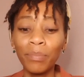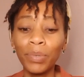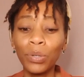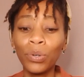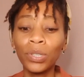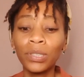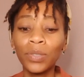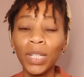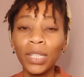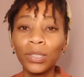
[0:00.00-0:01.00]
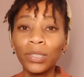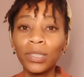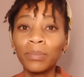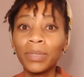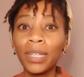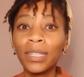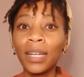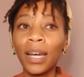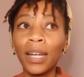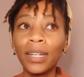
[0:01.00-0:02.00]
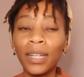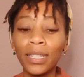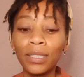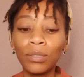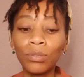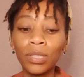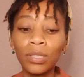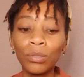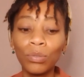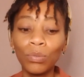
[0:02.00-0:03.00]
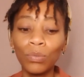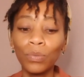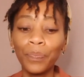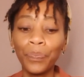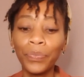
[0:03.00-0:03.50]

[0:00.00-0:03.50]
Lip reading: because relationships get hard and you need to